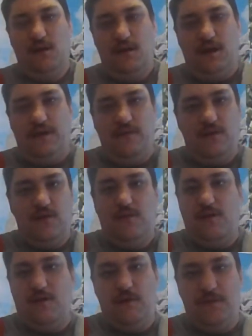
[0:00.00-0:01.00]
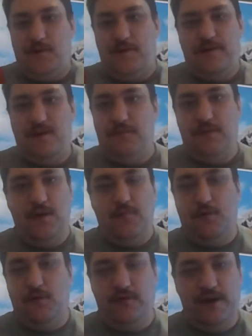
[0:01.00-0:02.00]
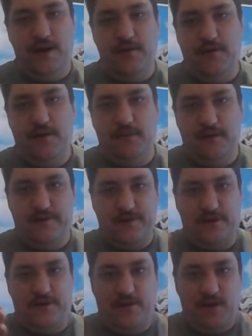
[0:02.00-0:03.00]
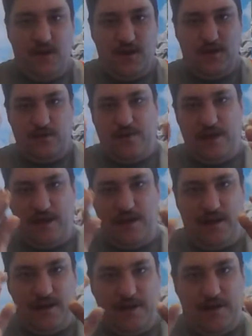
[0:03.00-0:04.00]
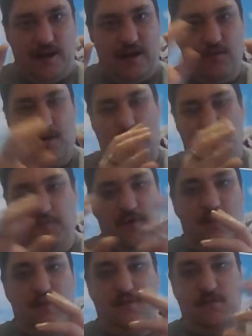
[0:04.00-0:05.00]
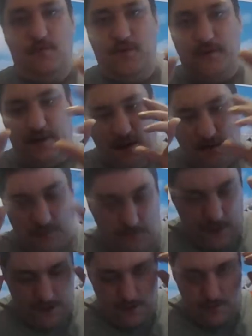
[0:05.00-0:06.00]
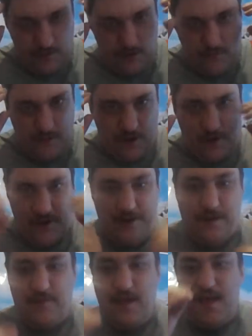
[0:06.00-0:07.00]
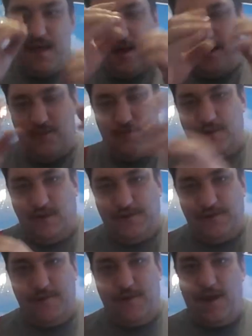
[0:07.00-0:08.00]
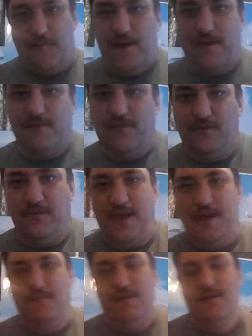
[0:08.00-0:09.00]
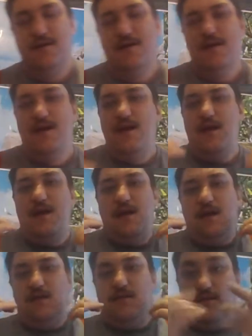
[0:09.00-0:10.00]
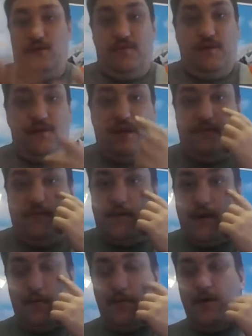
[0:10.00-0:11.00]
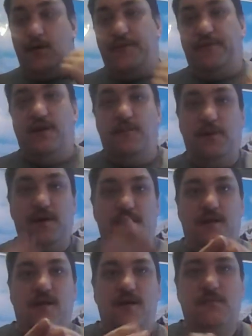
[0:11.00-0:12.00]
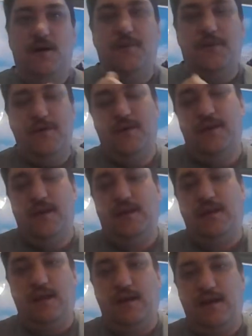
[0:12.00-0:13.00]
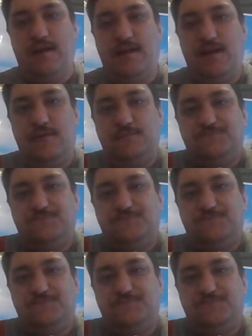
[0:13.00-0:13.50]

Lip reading: even though they're not made by the same people or anything. It's just you get an idea how games begin to work, how the minds work behind games, and you start to get better on them. So there's even that part of it. But my point is, like I said,